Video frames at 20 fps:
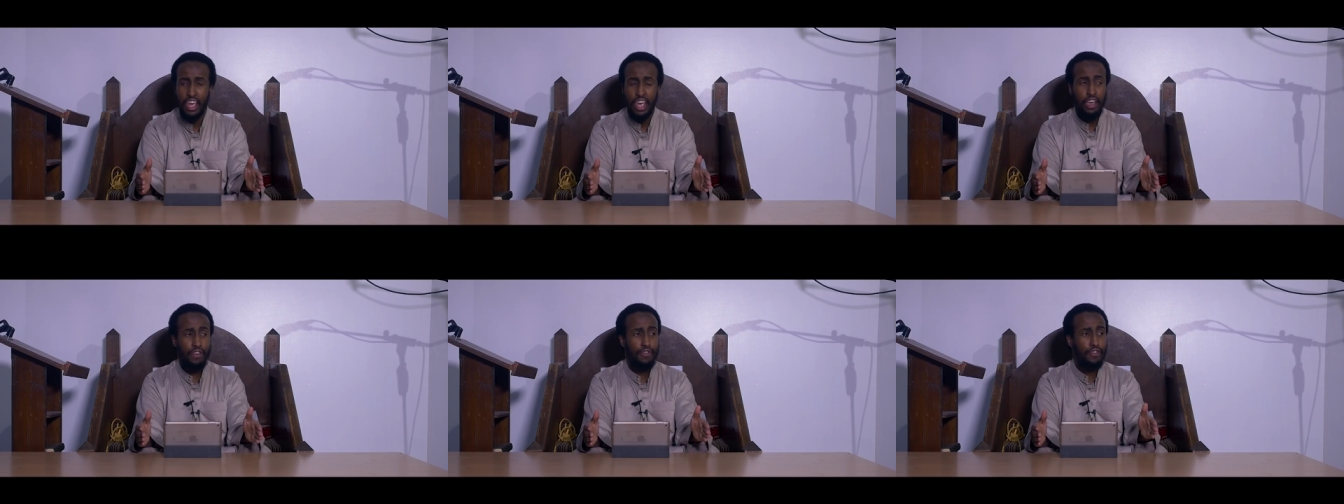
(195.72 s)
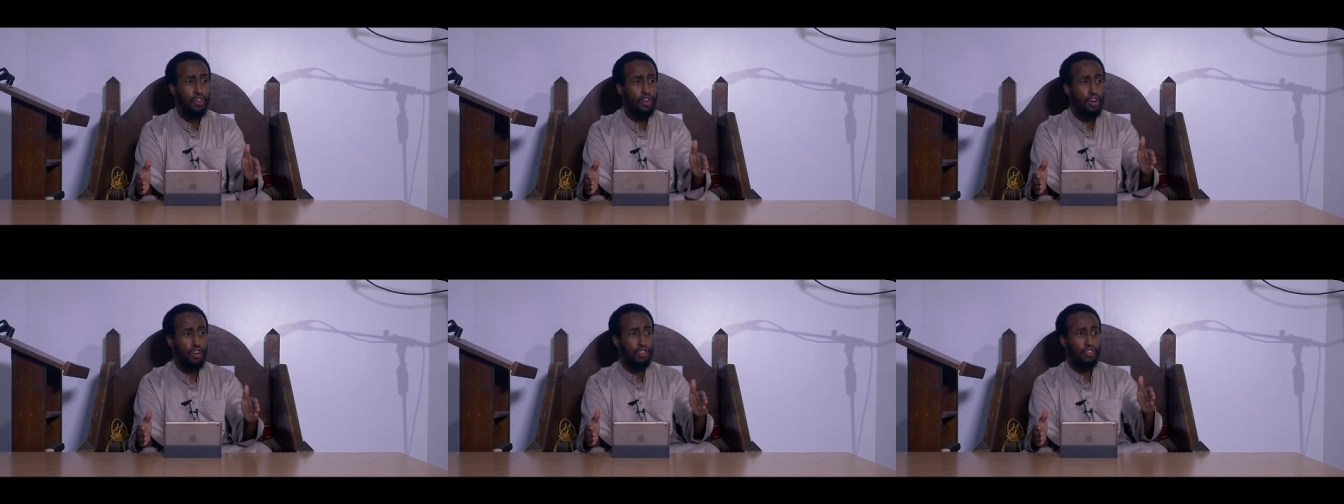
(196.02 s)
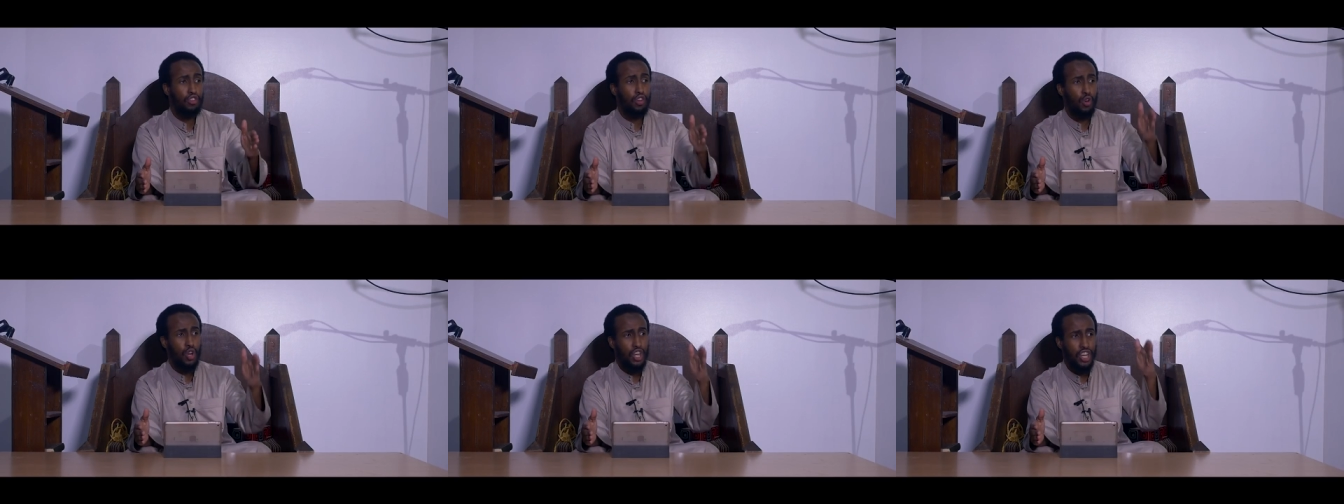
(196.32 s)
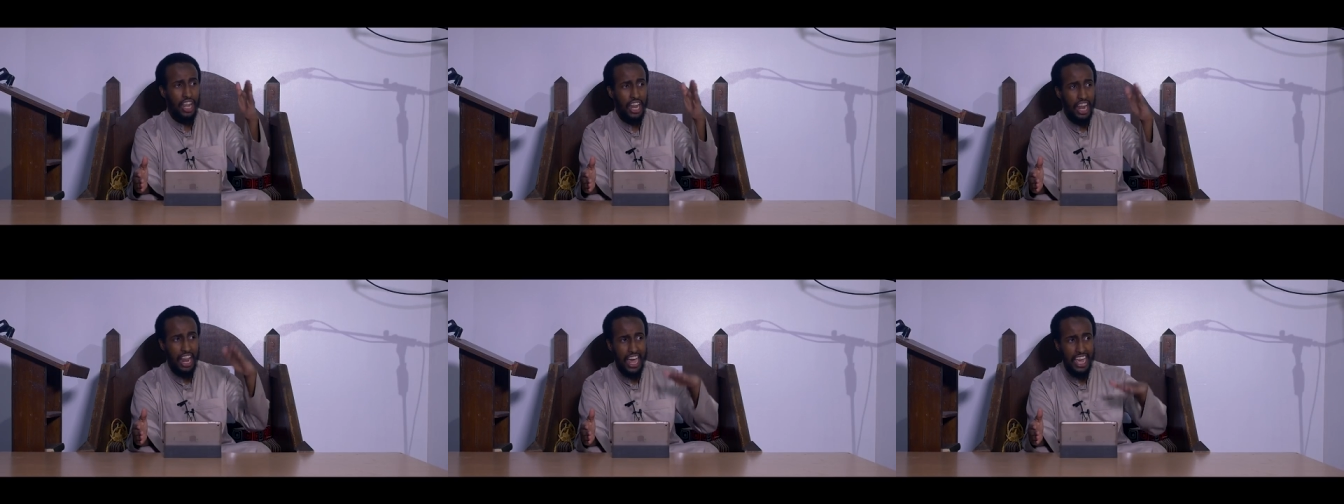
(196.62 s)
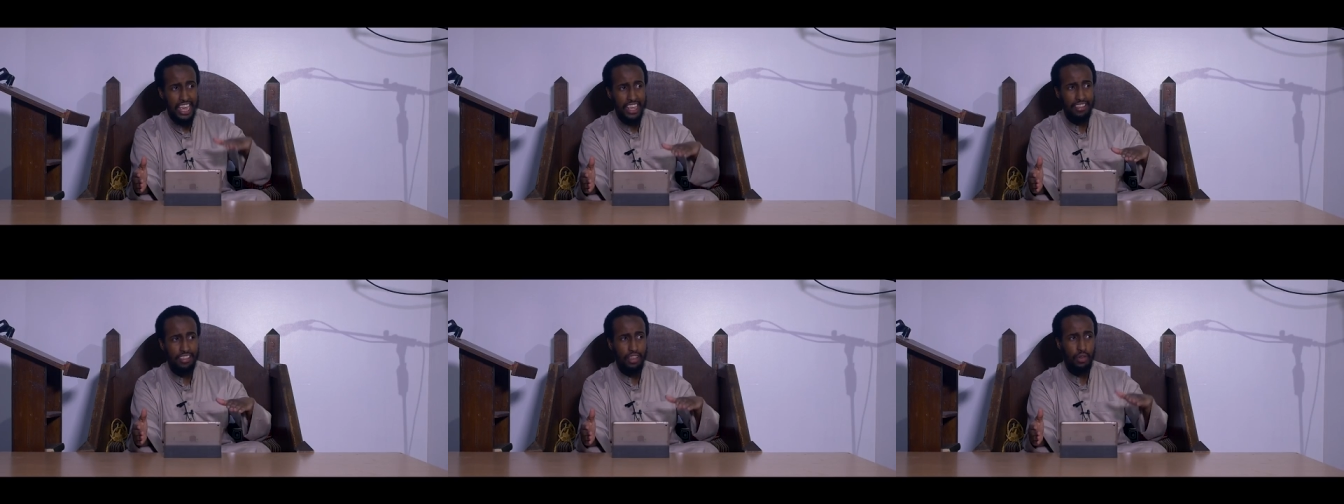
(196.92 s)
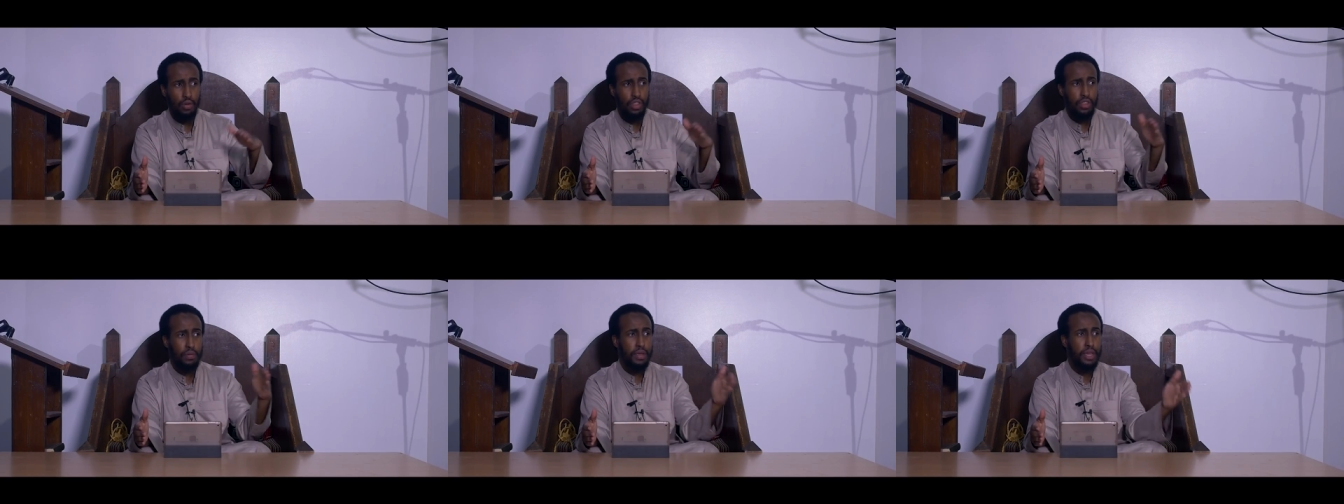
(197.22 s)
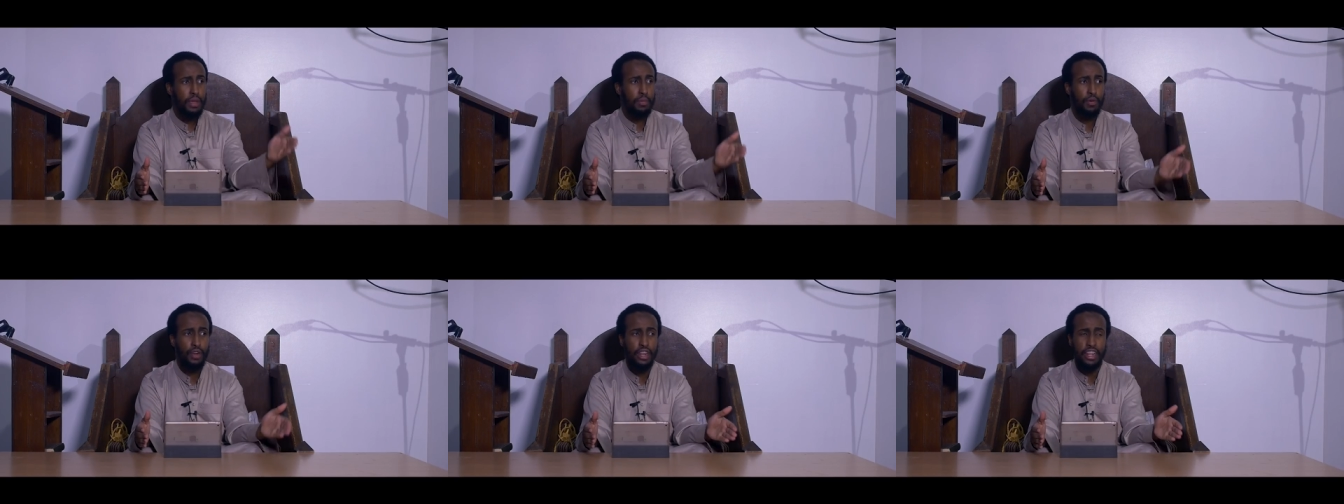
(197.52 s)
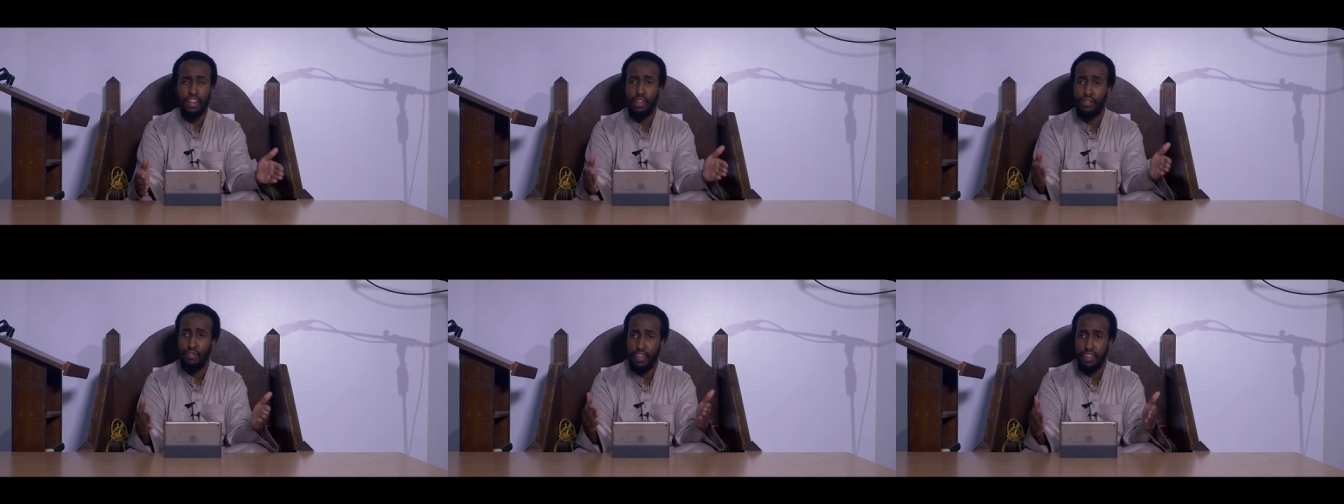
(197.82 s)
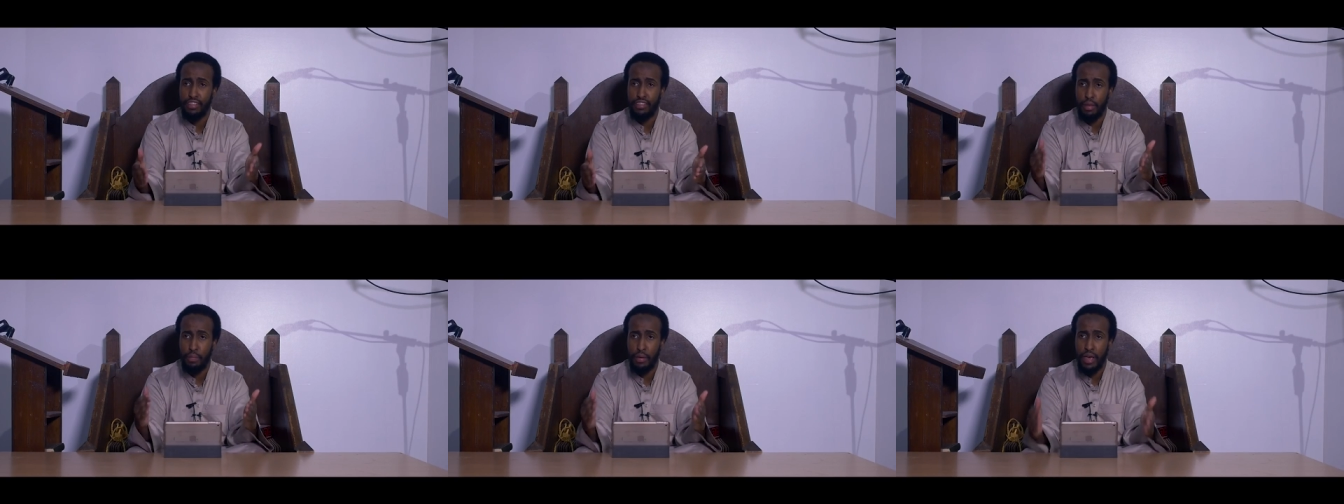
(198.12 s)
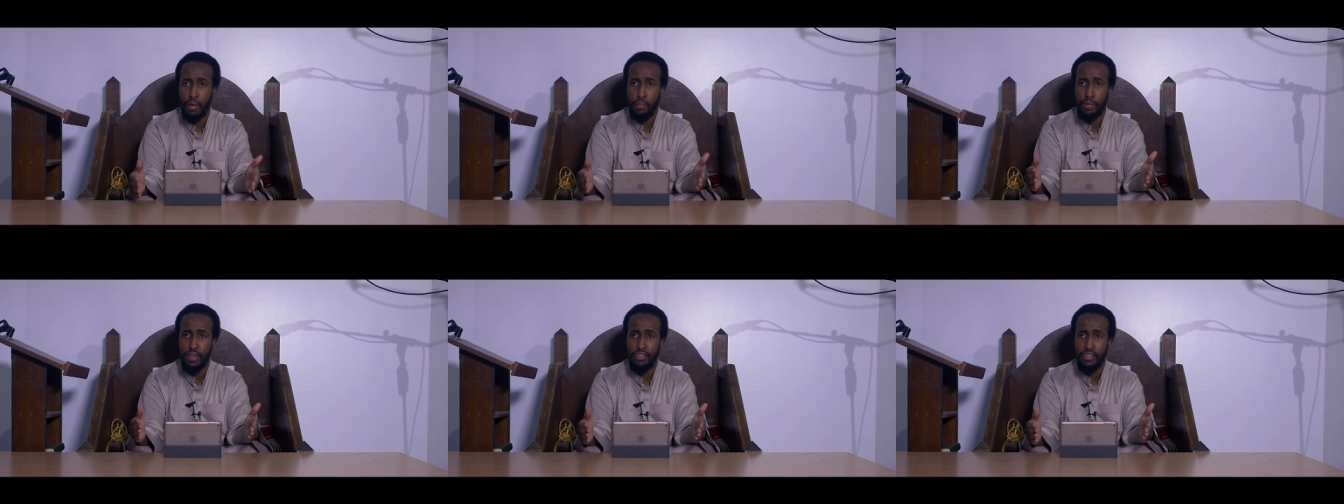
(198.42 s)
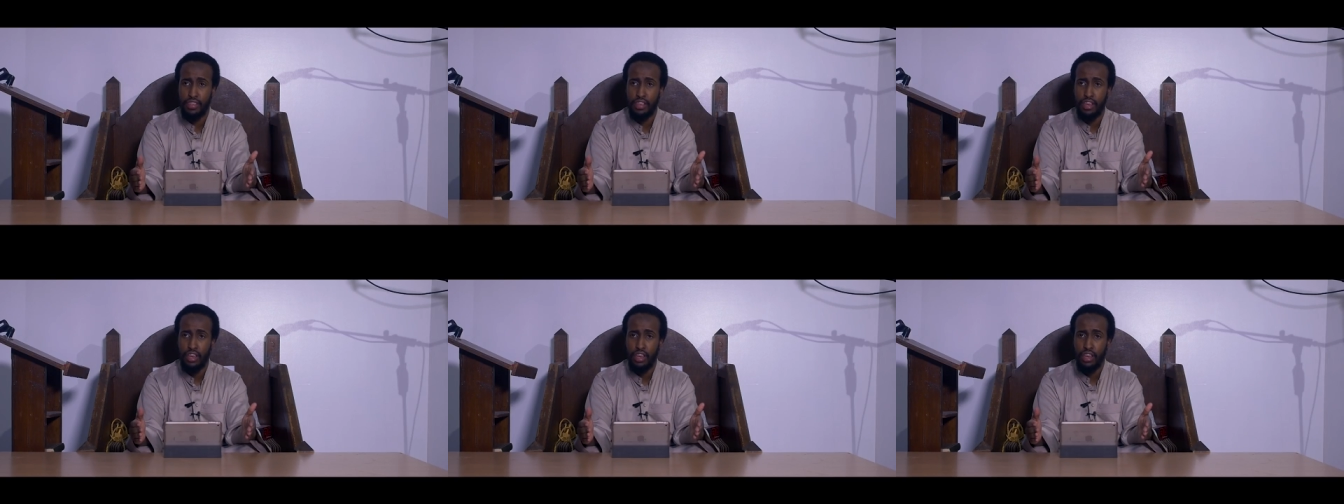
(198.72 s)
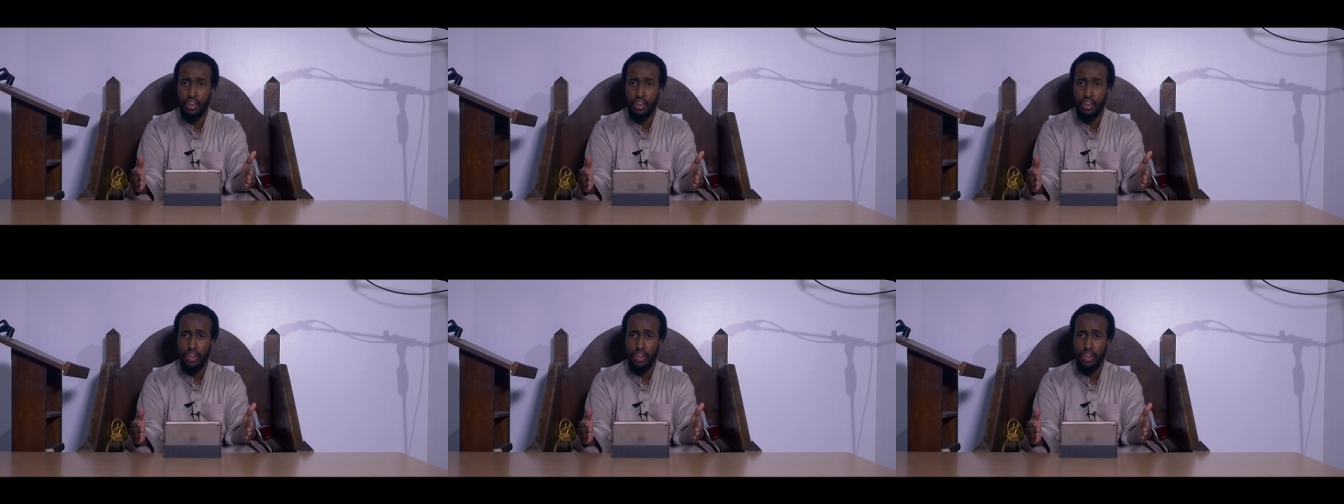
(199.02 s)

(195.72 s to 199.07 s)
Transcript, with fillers: If you're socializing with people, it defeats the purpose